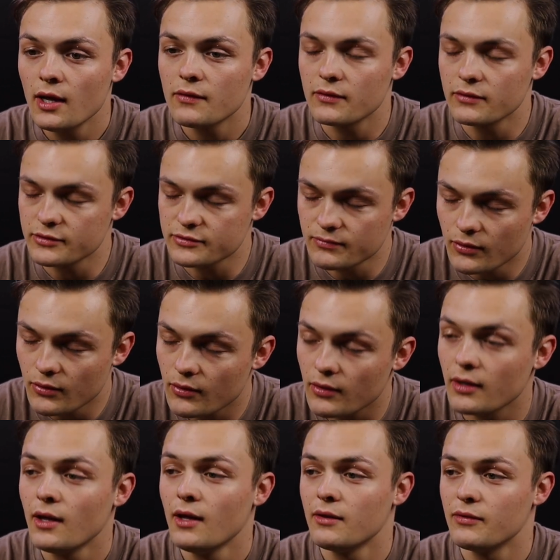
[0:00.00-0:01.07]
there's
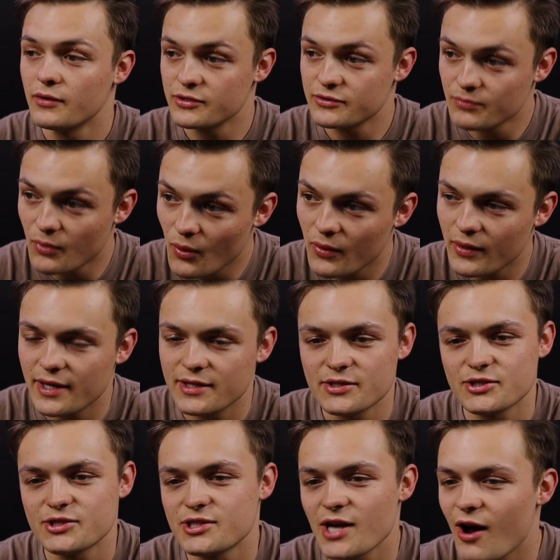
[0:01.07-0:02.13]
more, there's more," and
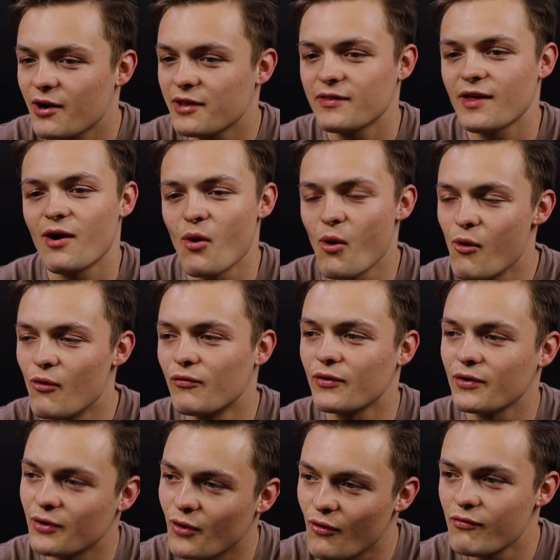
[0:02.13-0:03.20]
just shouting that
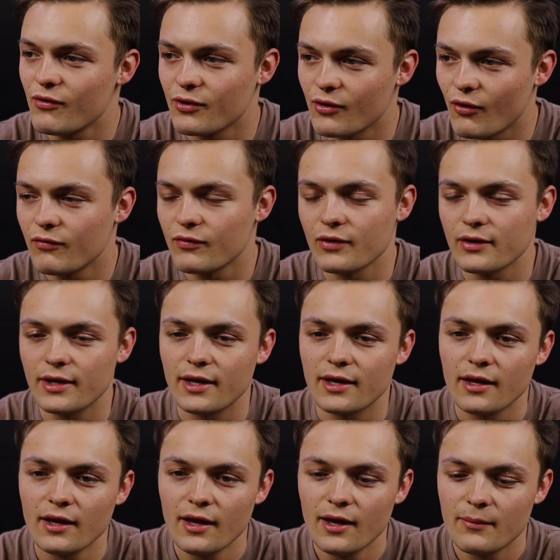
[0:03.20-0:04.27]
over and over and over
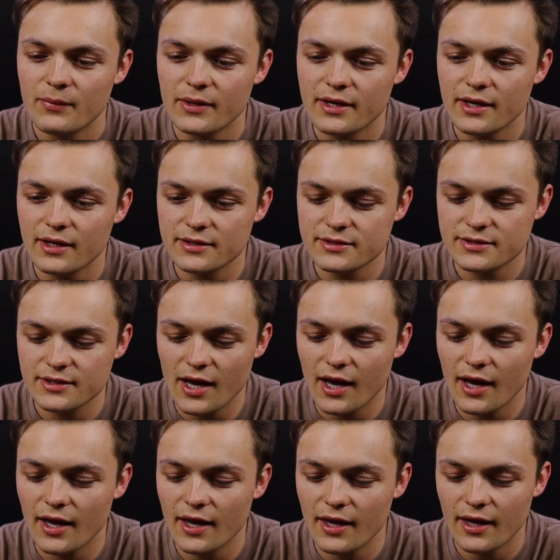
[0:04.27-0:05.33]
again, because
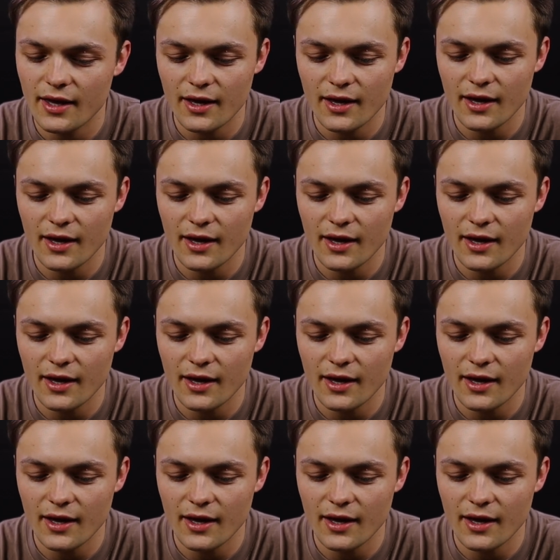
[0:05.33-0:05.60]
I